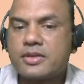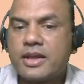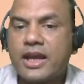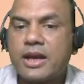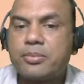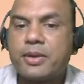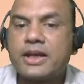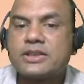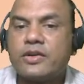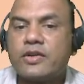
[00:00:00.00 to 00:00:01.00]
He had
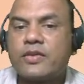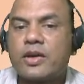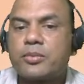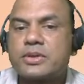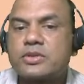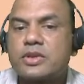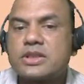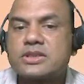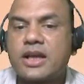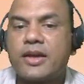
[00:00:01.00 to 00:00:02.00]
paid 75 rupees to
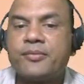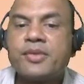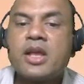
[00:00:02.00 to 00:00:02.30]
this guy.